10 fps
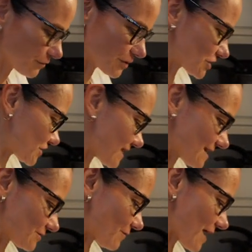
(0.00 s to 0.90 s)
which
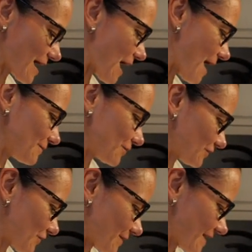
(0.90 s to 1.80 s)
that's why I'm
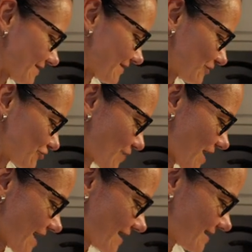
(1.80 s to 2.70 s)
not going even
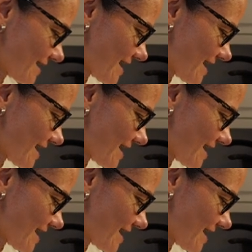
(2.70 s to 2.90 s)
try it.